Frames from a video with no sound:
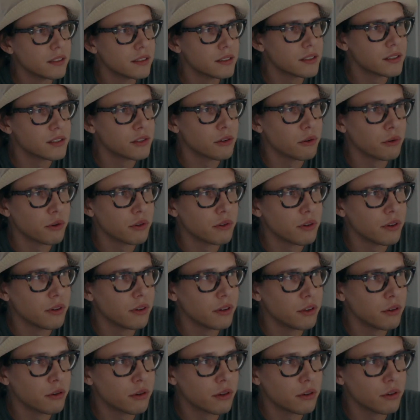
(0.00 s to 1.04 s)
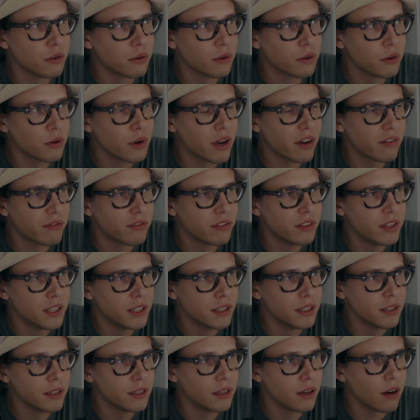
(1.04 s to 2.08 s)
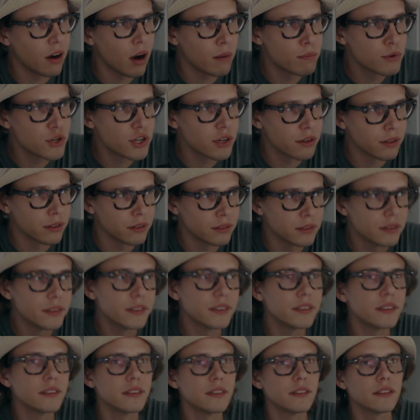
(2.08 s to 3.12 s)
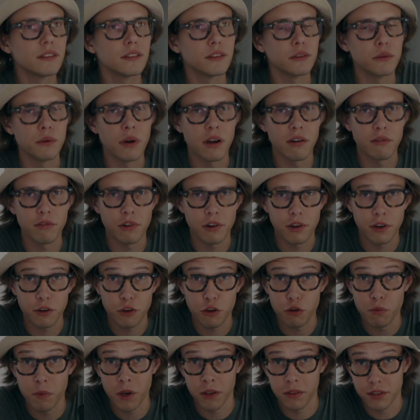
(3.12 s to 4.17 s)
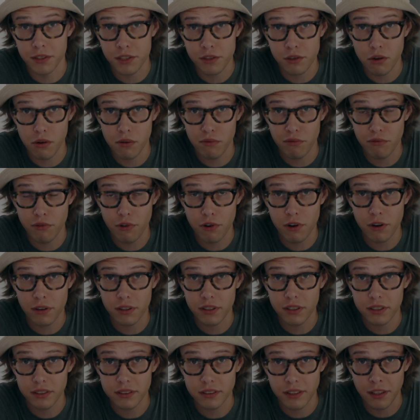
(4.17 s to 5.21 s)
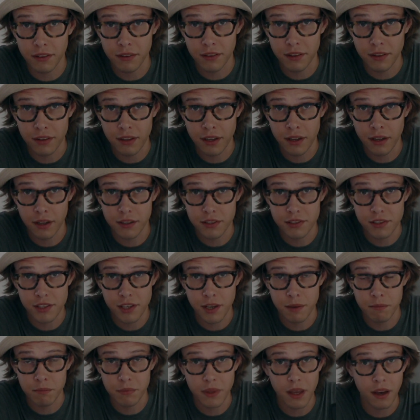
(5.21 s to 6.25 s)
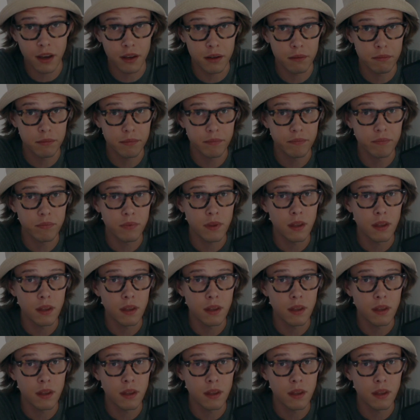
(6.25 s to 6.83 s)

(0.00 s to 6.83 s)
So you have the option to have a human discomfort and in the same time